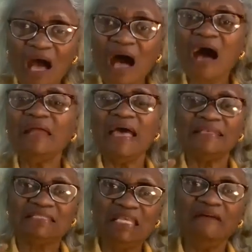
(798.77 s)
God
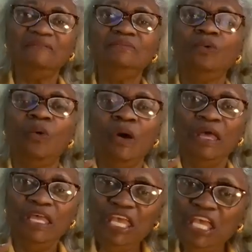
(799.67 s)
has given
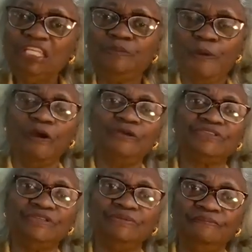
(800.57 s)
each
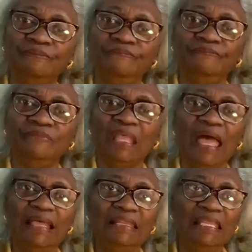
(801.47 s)
person
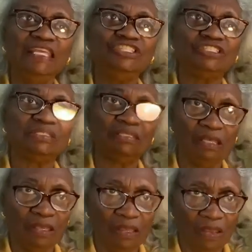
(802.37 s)
at least
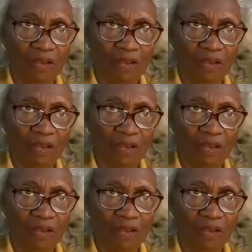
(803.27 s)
